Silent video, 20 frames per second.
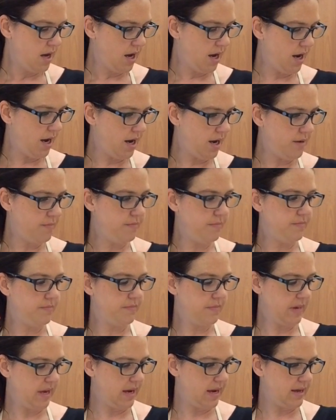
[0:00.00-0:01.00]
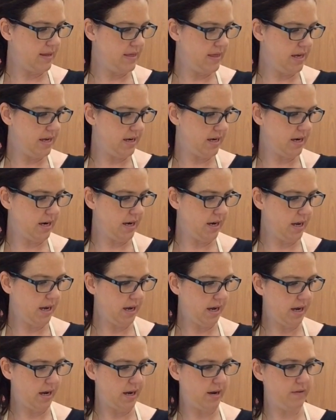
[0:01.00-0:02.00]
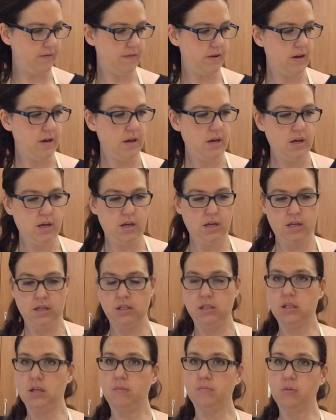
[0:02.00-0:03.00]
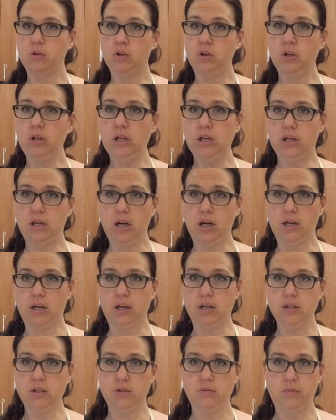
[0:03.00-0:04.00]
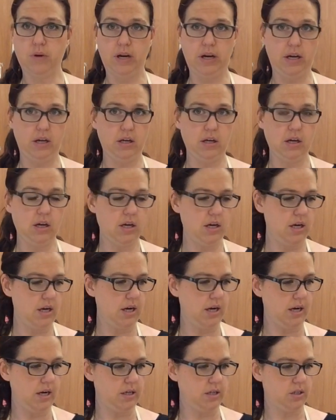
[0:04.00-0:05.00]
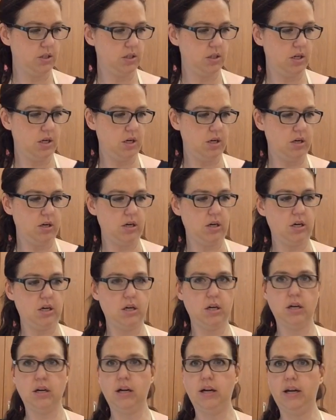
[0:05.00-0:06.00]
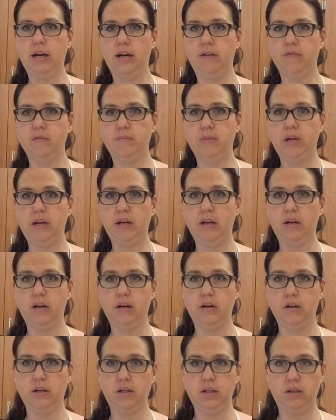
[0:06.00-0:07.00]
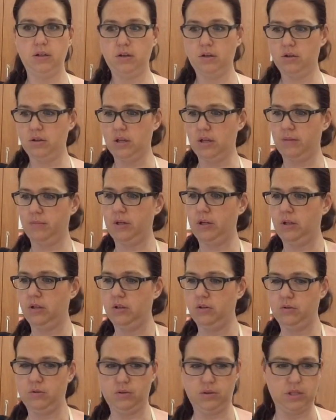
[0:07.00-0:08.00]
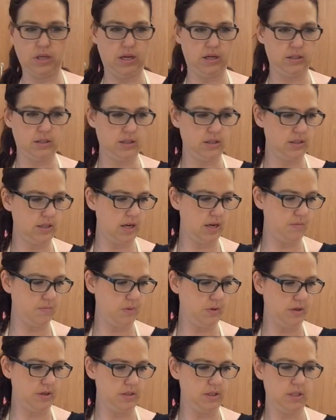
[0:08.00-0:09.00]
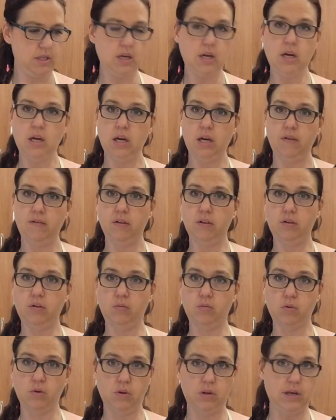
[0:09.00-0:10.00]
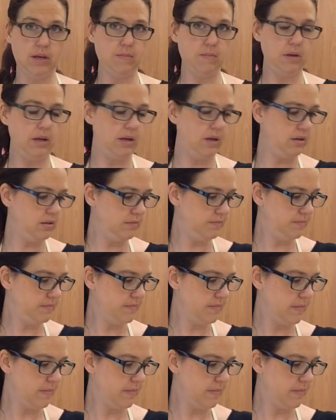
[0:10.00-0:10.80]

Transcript: And then I have some cookie cutters, right? Star, I have a bear here that I'm going to use as examples, a little rolling pin.